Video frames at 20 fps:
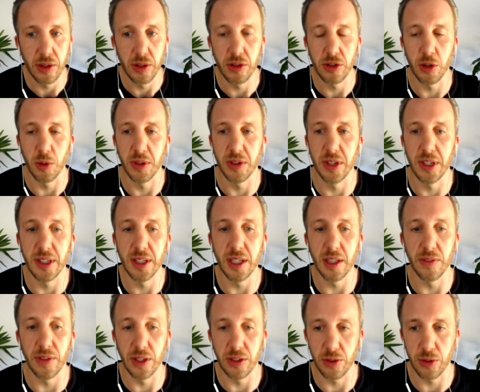So it's the
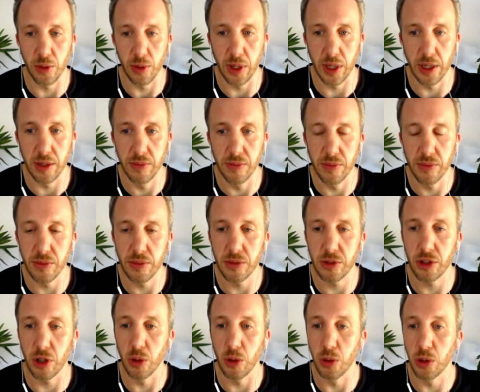TV screen.
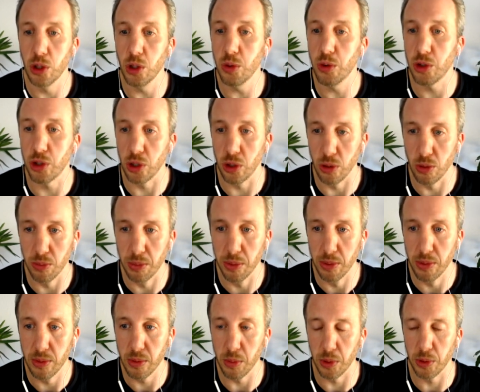So YouTube
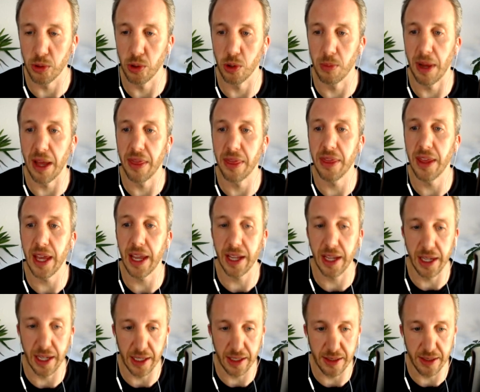will talk about their
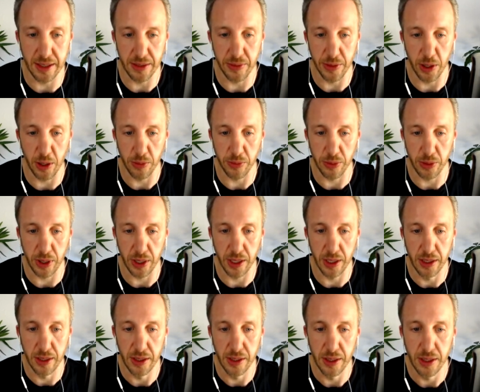connected TV
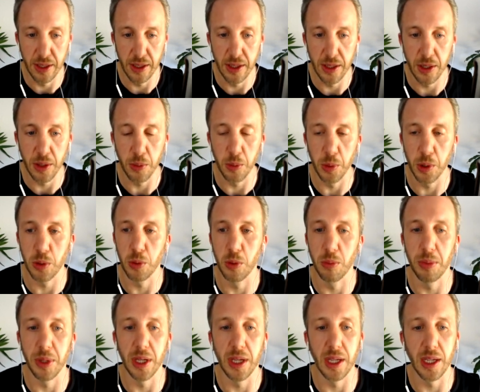offering, which will
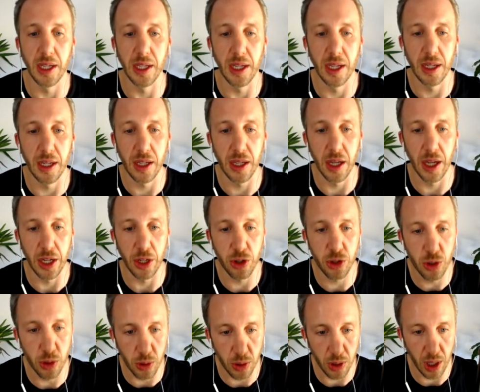be a
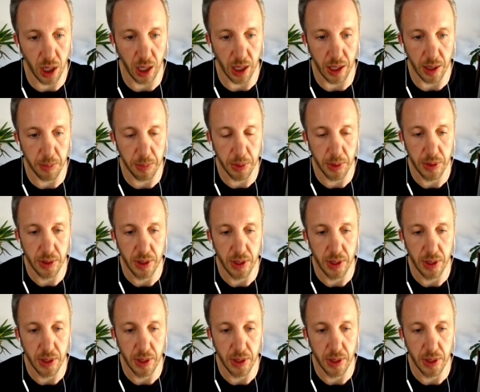short clip.